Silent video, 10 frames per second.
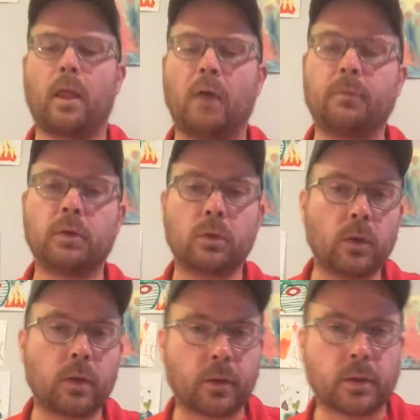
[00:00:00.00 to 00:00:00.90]
I've been
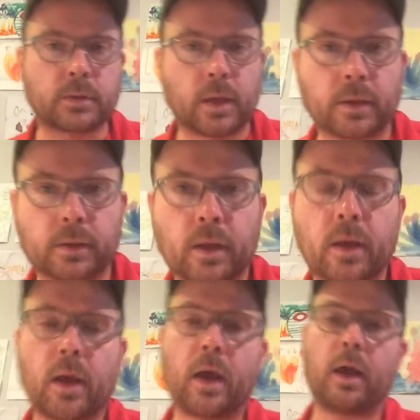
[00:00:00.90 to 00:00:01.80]
doing this
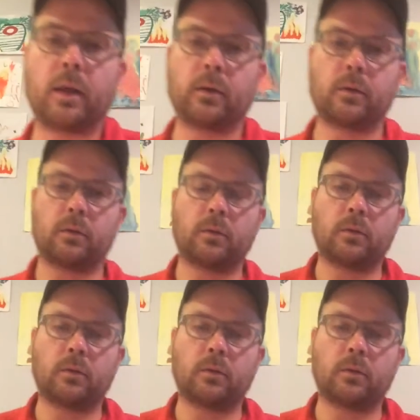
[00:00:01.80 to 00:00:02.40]
lately, and